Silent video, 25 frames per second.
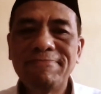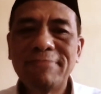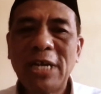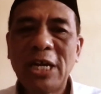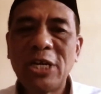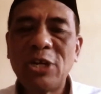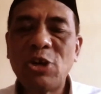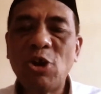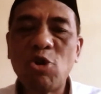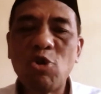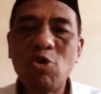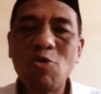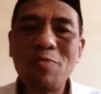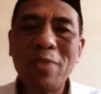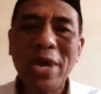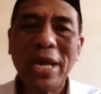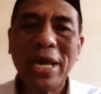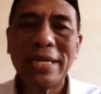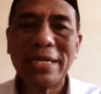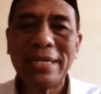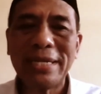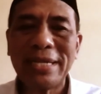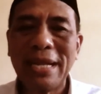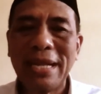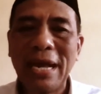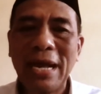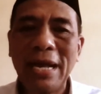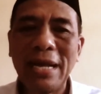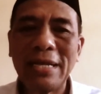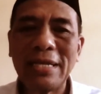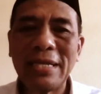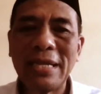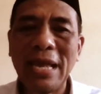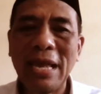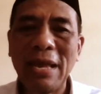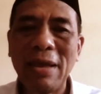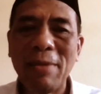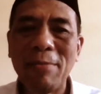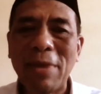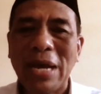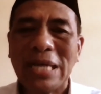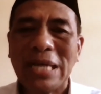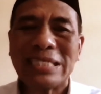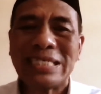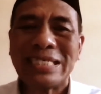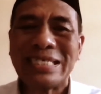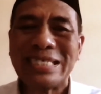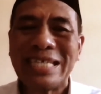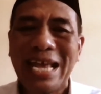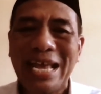document they
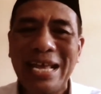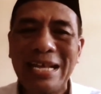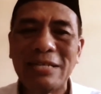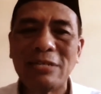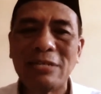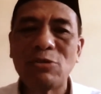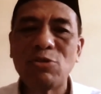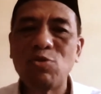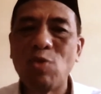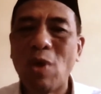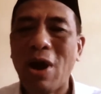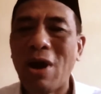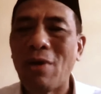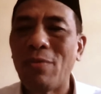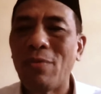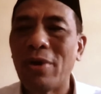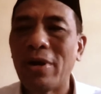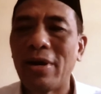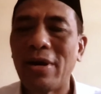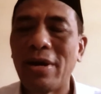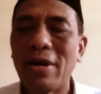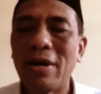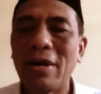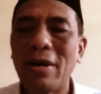must send to our